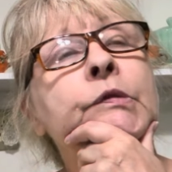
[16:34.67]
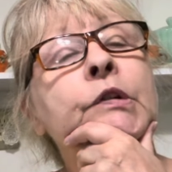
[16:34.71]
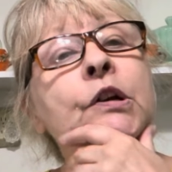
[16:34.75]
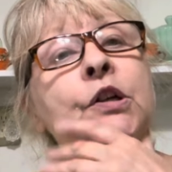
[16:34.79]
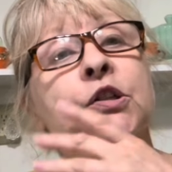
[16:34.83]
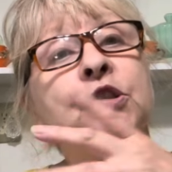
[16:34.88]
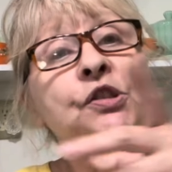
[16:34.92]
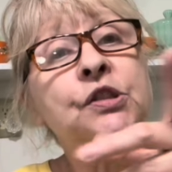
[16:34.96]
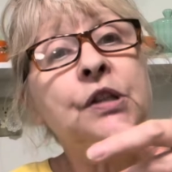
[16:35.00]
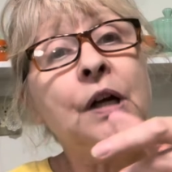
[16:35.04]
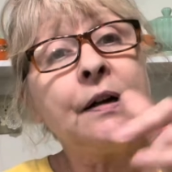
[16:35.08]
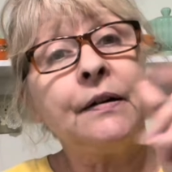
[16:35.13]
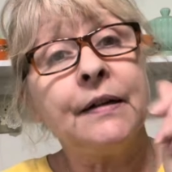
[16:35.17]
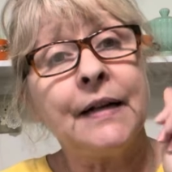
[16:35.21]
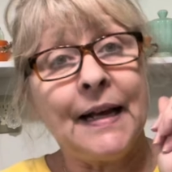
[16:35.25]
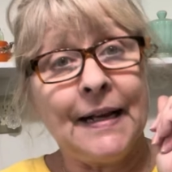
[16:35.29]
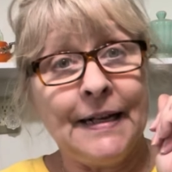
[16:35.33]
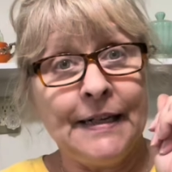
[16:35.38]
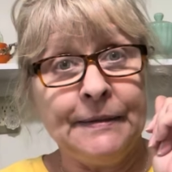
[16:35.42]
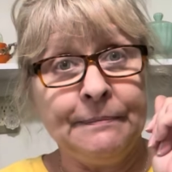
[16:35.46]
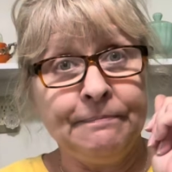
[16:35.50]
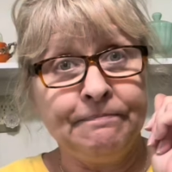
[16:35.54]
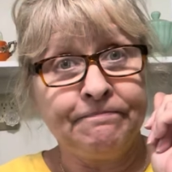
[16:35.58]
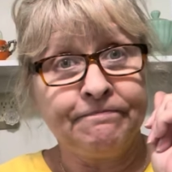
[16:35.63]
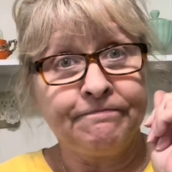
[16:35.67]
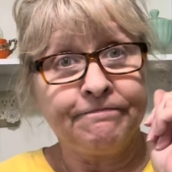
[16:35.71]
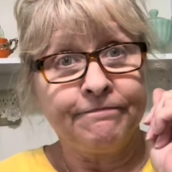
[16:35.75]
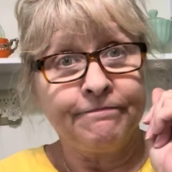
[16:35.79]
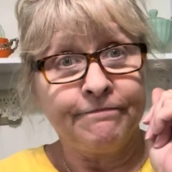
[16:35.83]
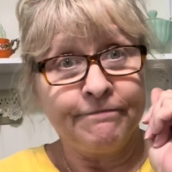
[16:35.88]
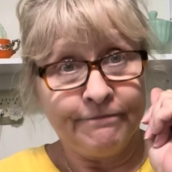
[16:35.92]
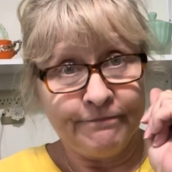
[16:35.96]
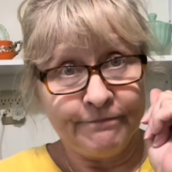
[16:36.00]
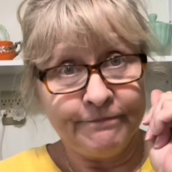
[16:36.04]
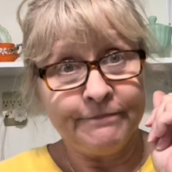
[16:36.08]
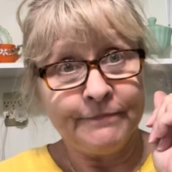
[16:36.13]
Sunday.
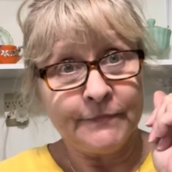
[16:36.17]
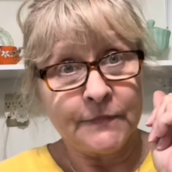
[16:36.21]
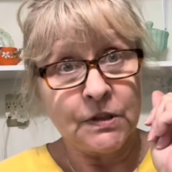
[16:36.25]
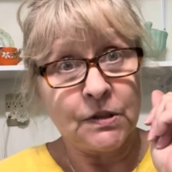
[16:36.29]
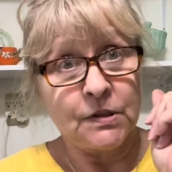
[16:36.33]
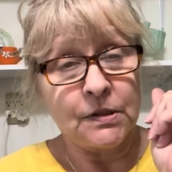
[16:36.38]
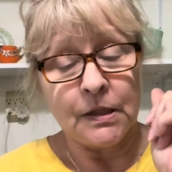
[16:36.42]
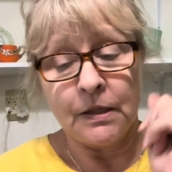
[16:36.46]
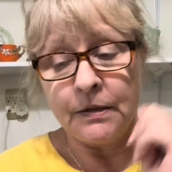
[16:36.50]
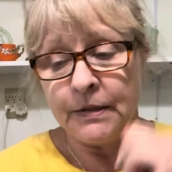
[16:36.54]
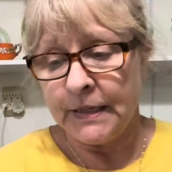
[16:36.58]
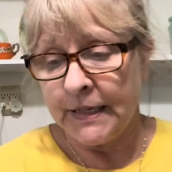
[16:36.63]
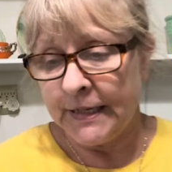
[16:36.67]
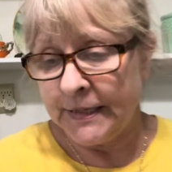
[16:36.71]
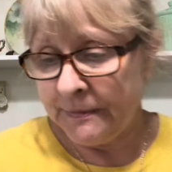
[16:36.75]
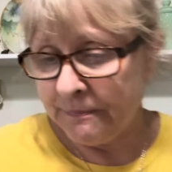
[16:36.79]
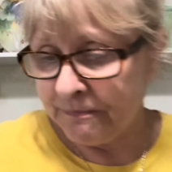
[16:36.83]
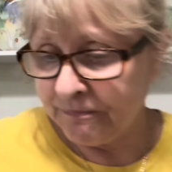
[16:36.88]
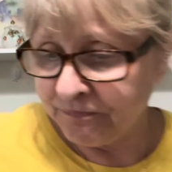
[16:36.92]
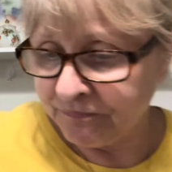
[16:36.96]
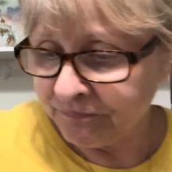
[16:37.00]
Sunday.